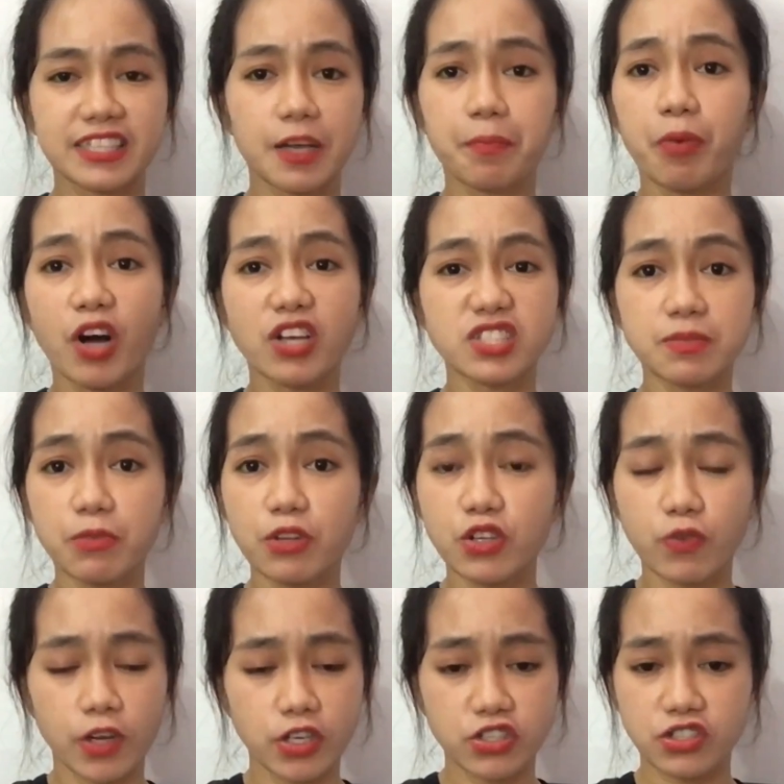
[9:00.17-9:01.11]
the possible
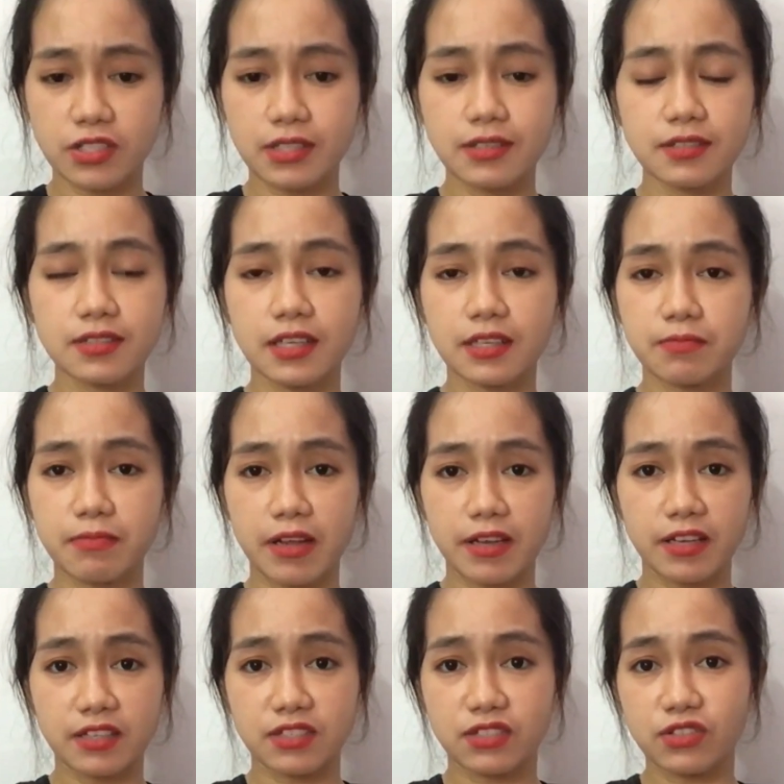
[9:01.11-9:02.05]
questions that
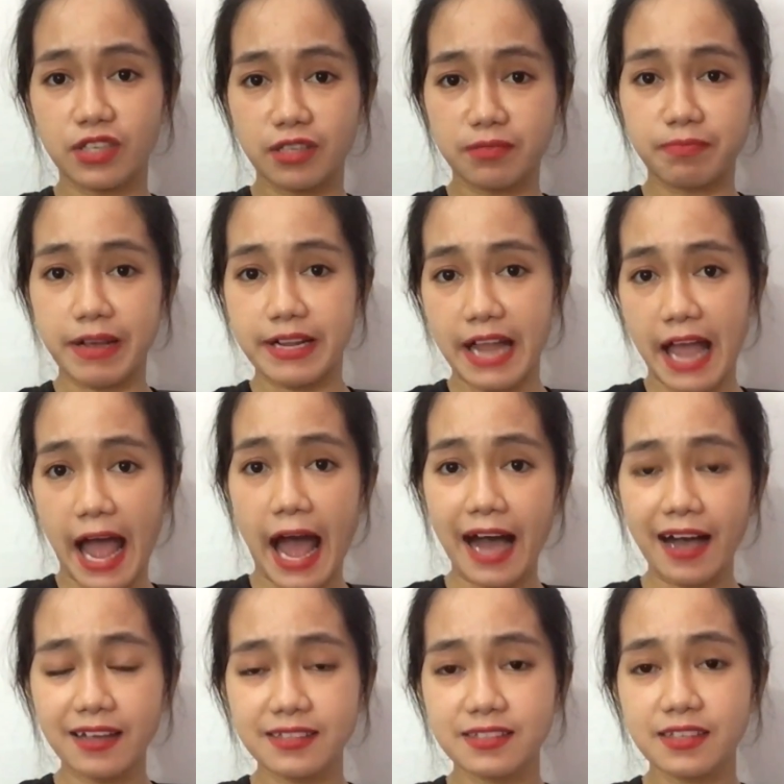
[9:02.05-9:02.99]
the student might
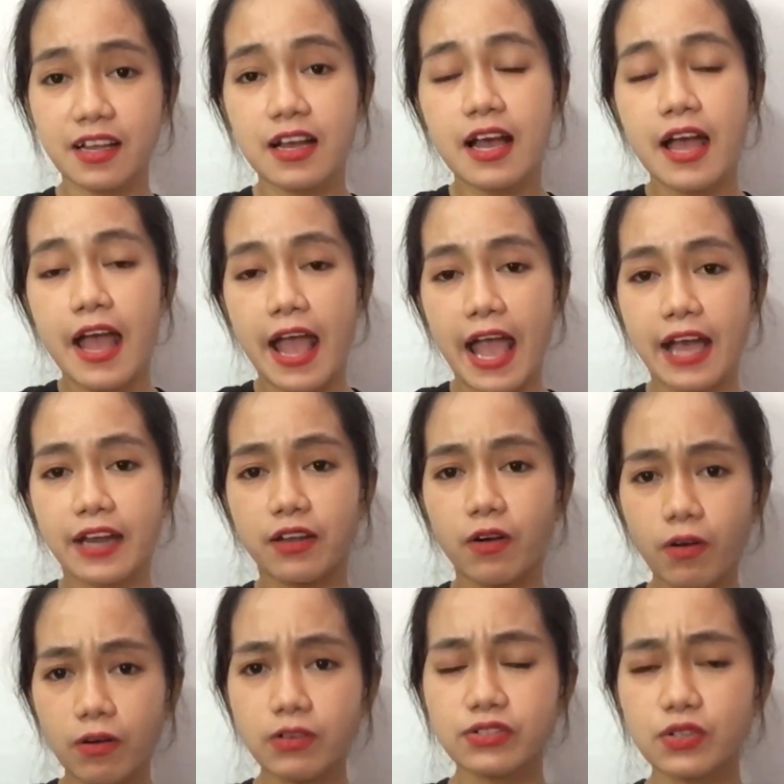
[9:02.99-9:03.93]
ask, and
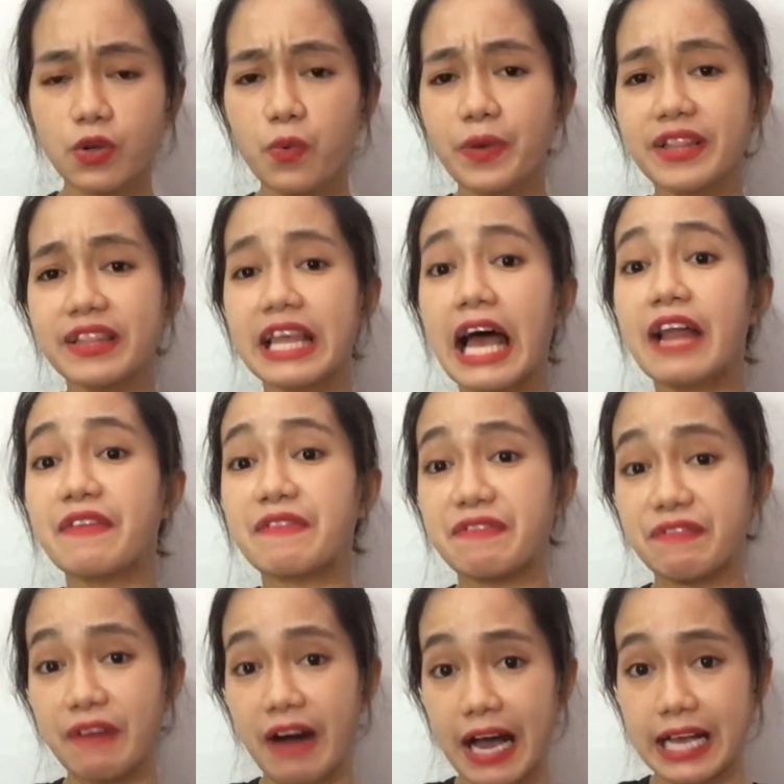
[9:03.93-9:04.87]
also with the
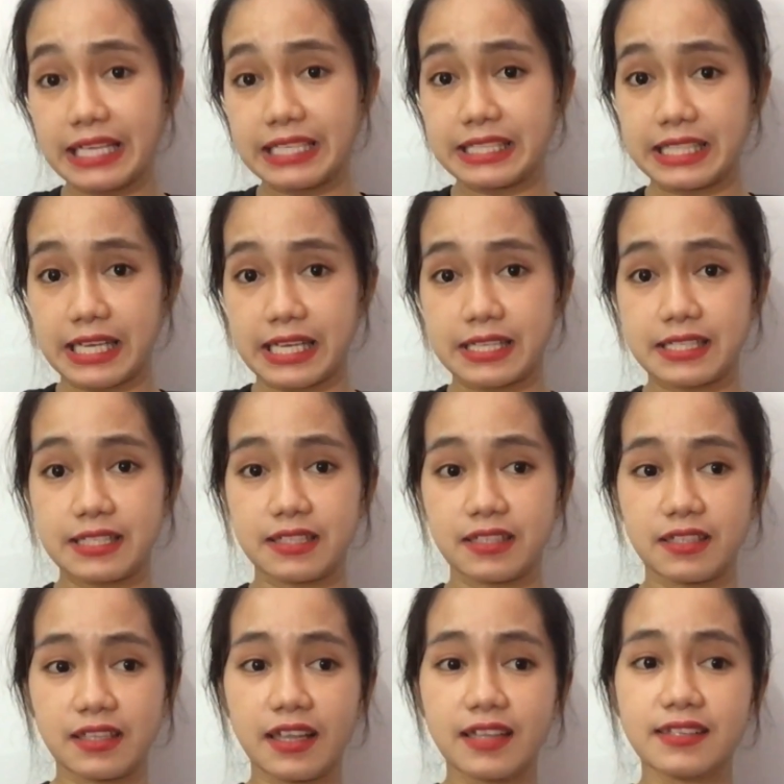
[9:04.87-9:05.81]
advices.
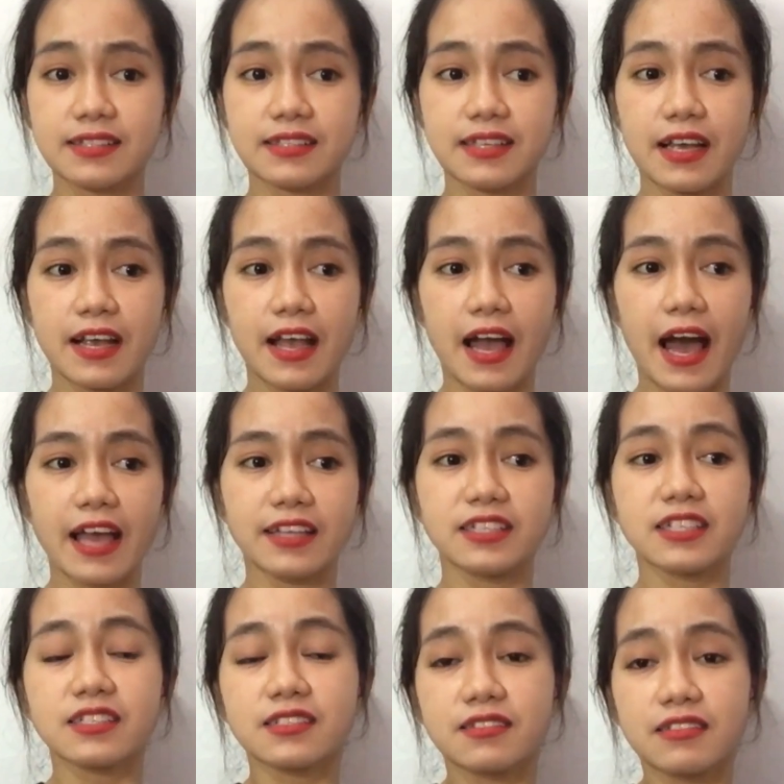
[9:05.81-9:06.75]
Let's say I
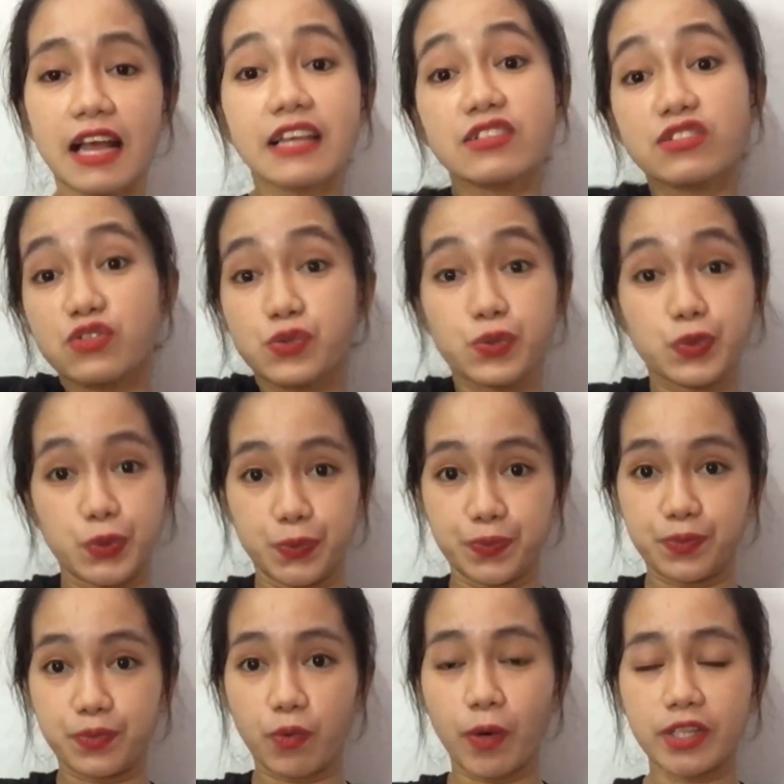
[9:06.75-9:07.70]
just assume
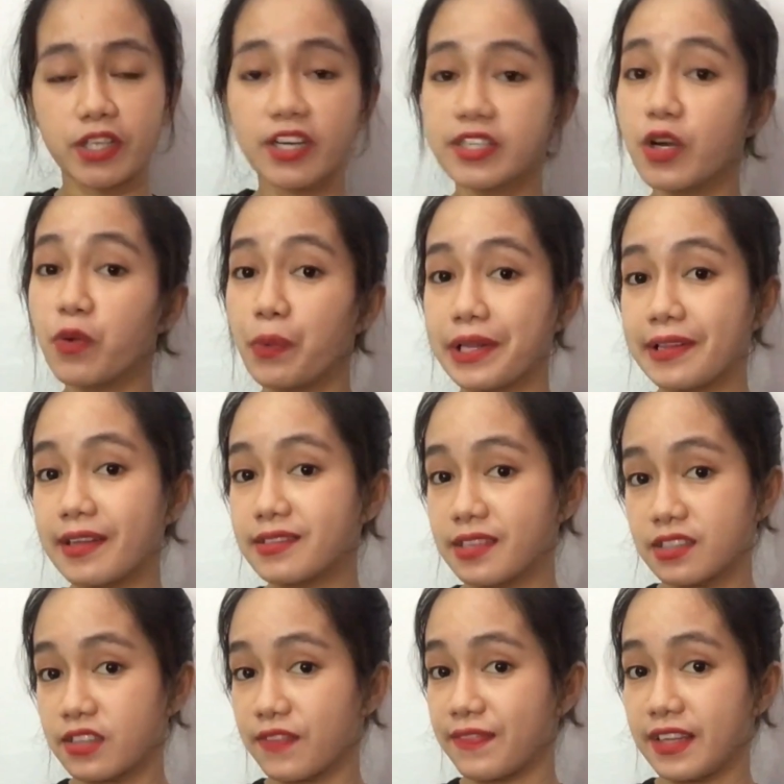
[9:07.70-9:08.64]
what are the
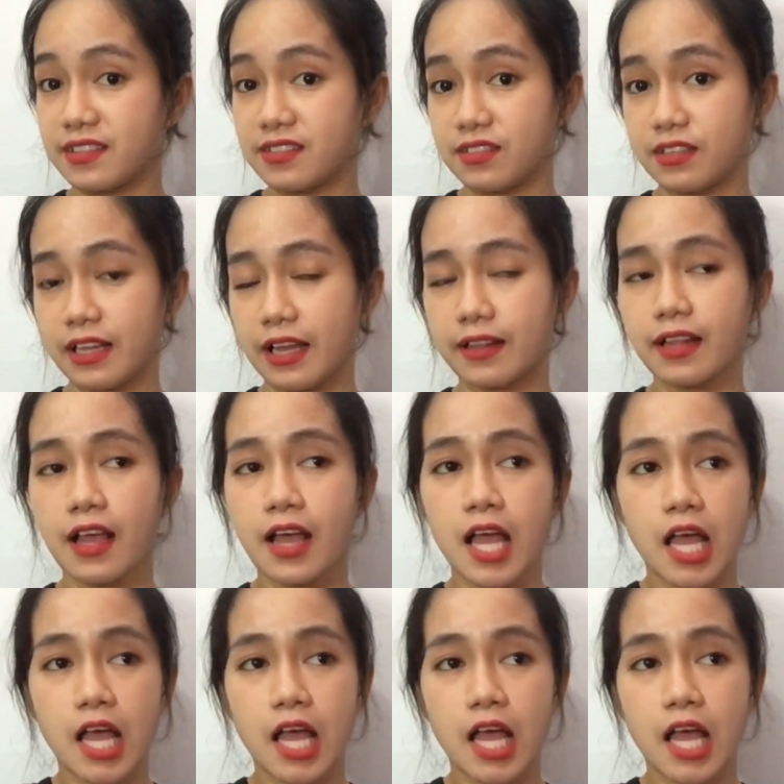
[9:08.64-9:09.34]
weaknesses of the student.